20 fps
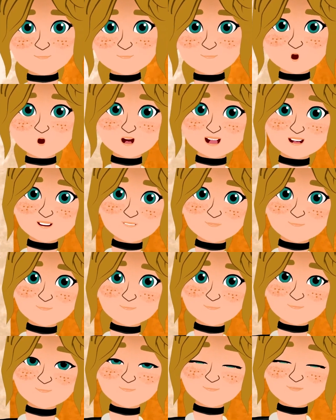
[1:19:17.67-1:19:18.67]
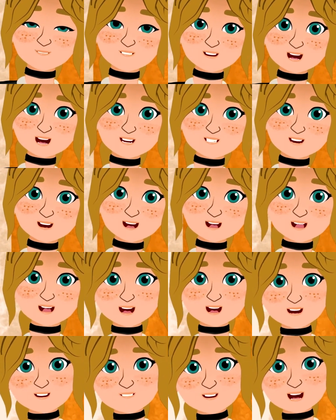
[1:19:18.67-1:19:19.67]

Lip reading: "Oh, I read an article